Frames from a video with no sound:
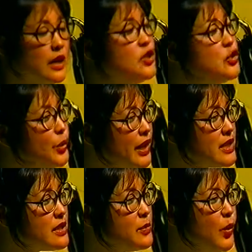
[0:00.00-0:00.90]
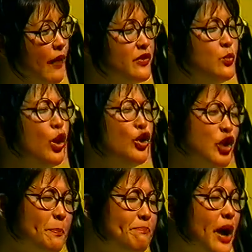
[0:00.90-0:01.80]
In Judaism, you have to
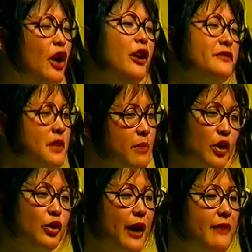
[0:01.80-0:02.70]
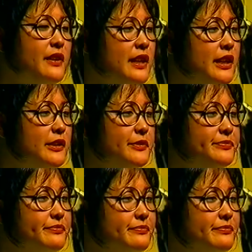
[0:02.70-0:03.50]
work your butt off to make your heaven here.